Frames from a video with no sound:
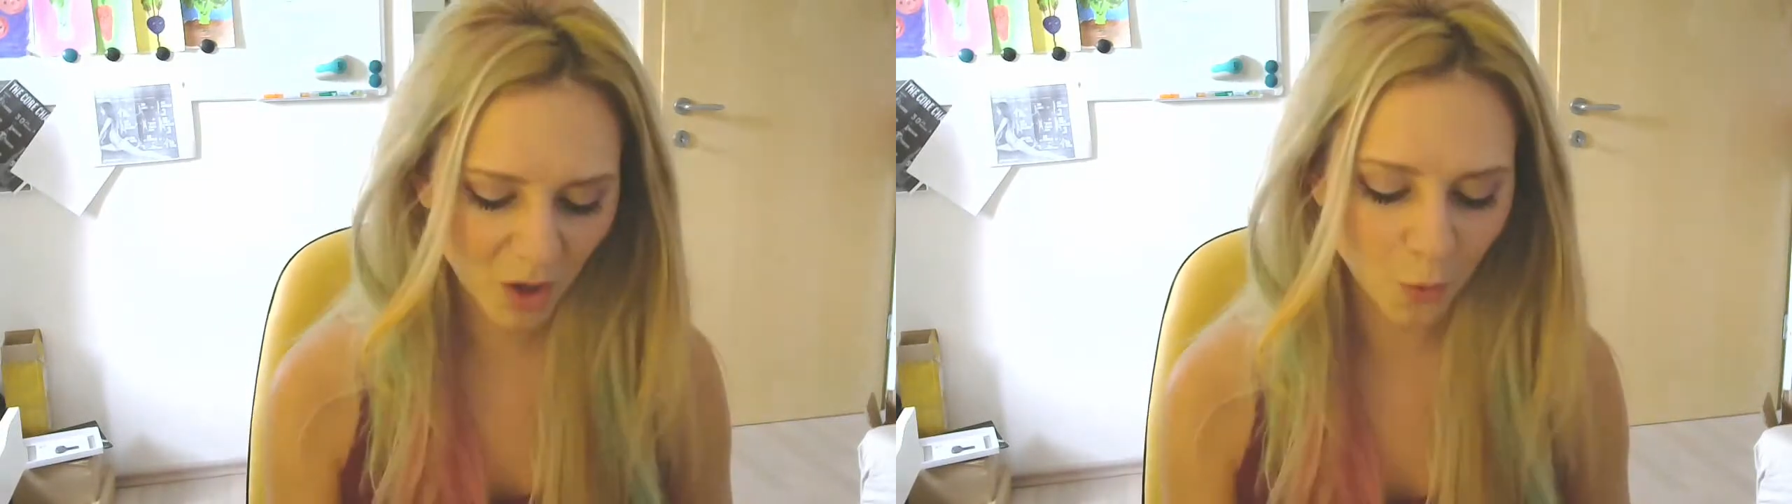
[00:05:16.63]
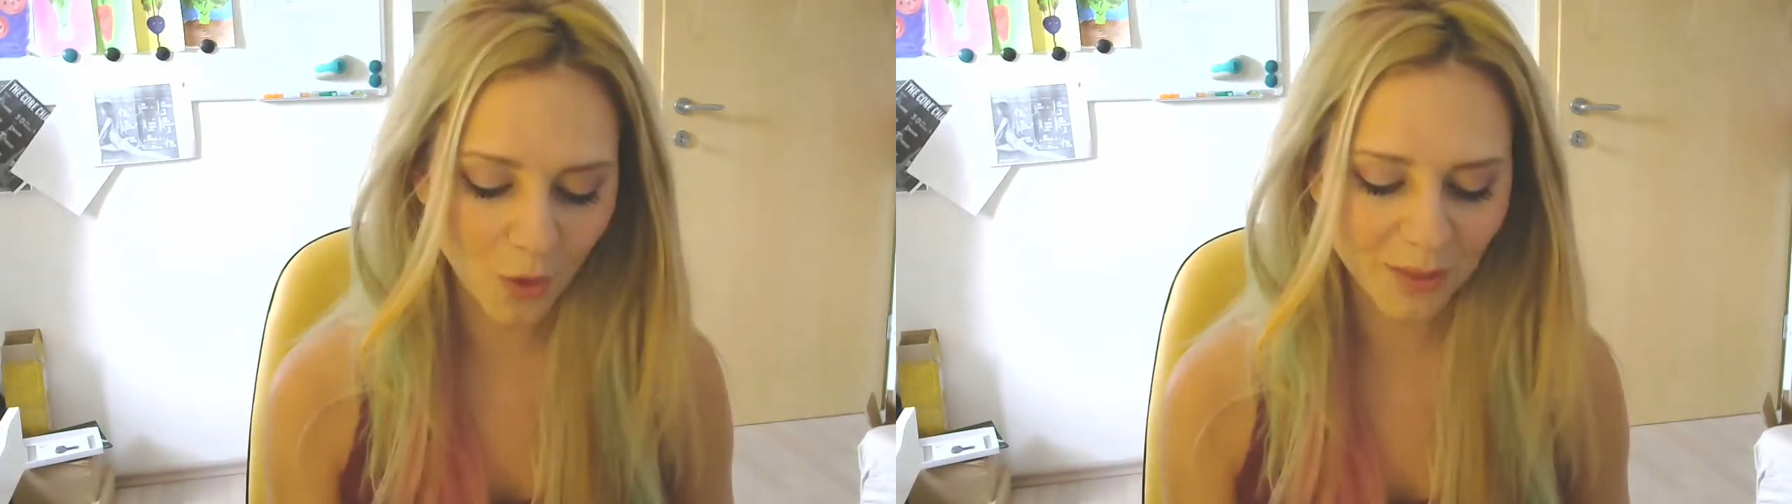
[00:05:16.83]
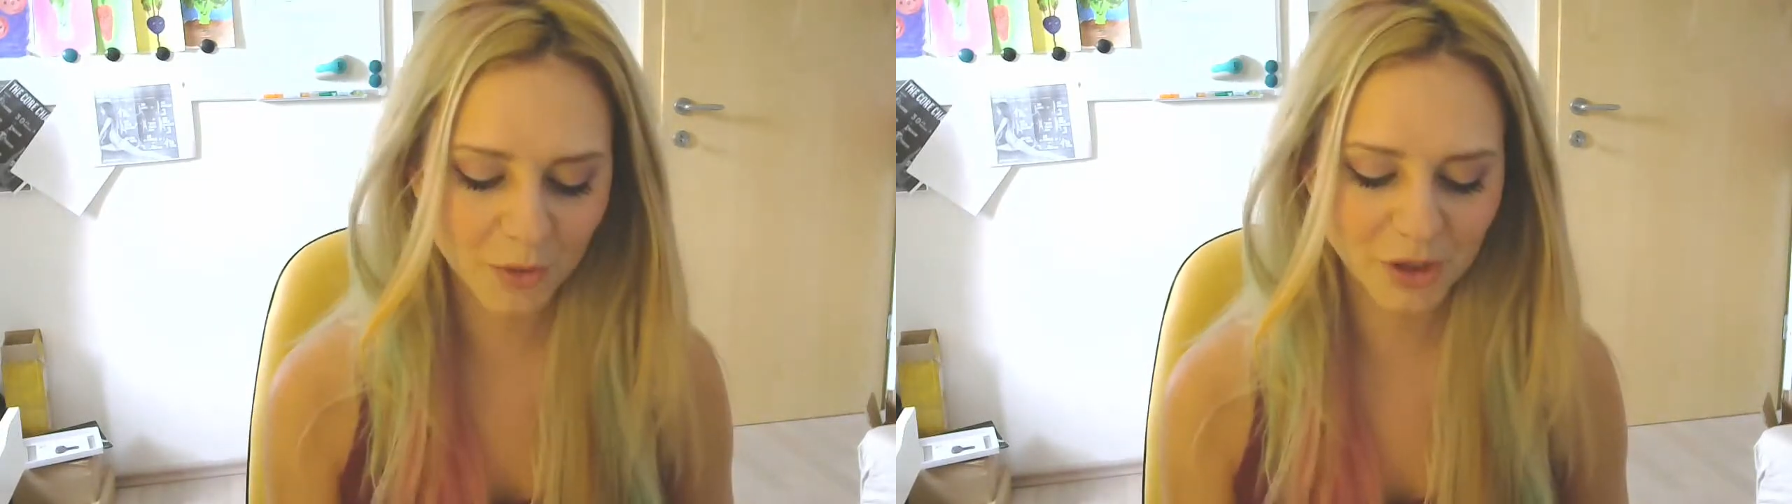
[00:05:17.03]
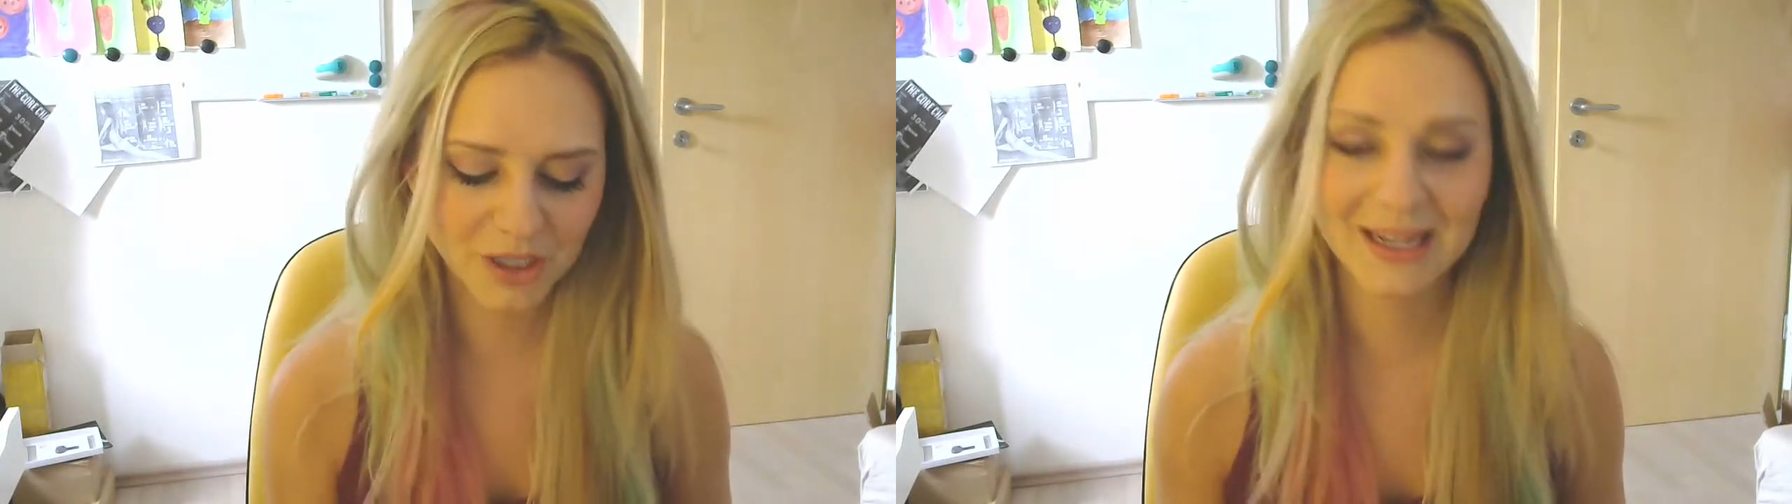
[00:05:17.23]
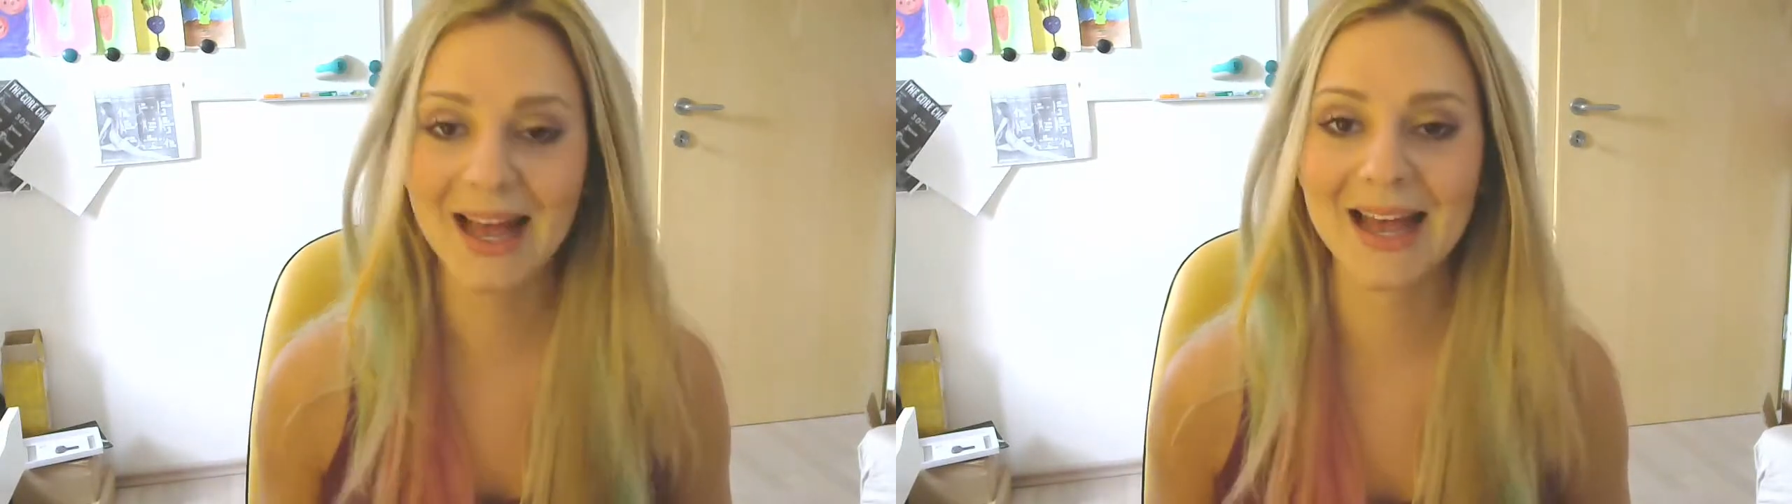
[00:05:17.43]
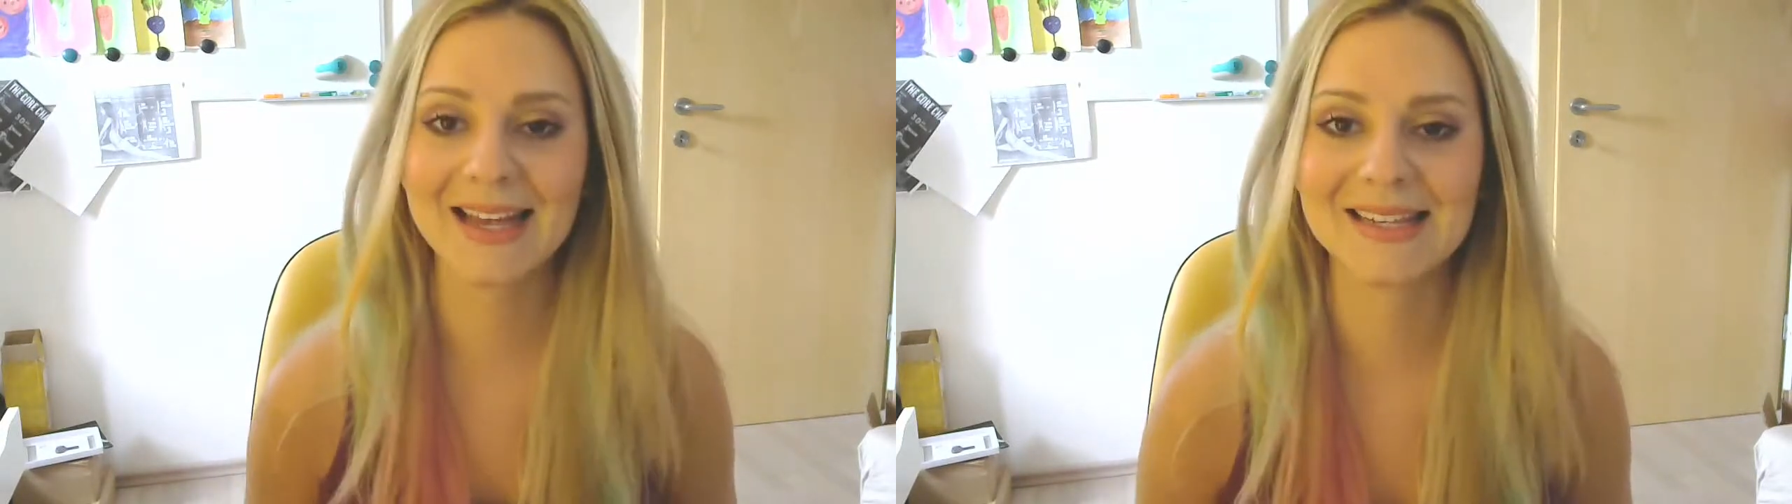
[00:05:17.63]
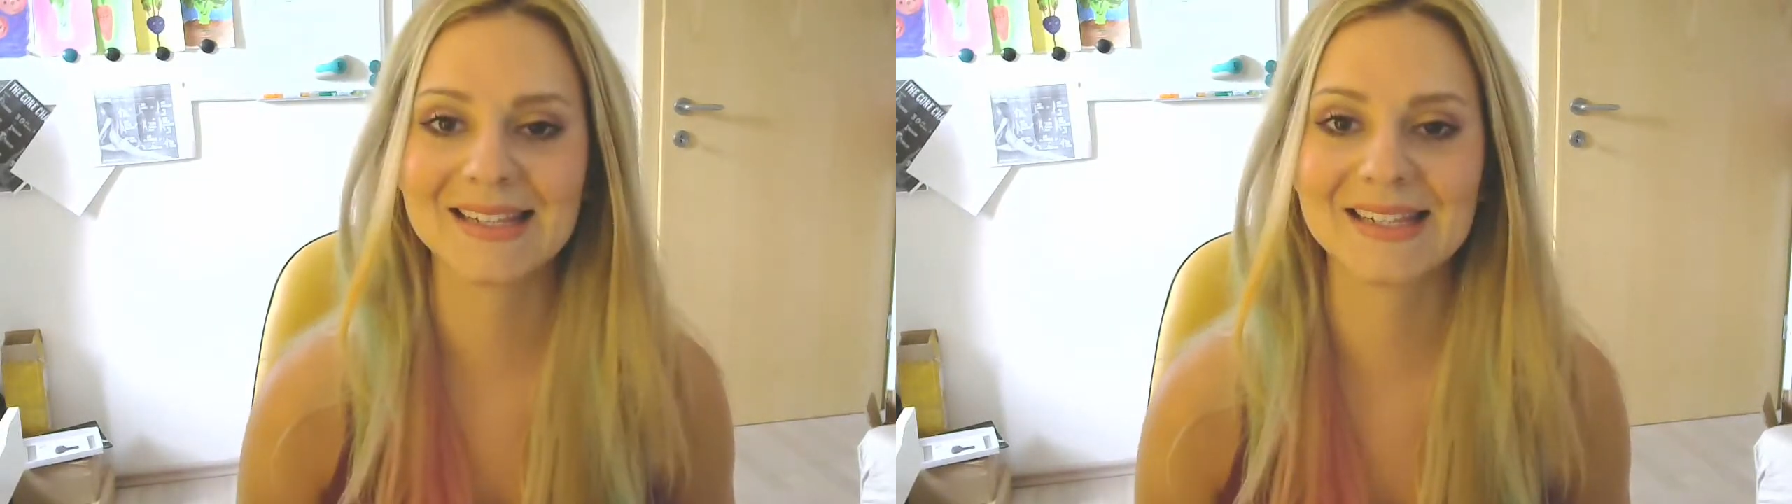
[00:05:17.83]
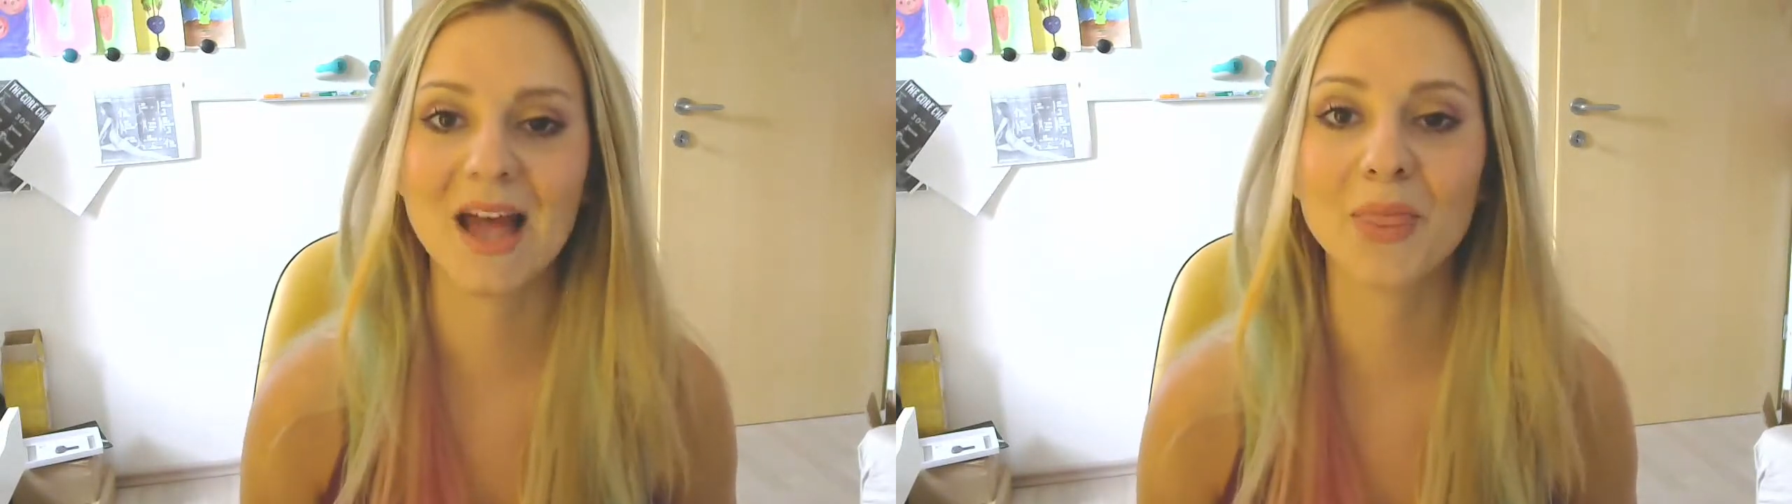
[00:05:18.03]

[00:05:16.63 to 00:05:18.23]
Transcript: One more thing is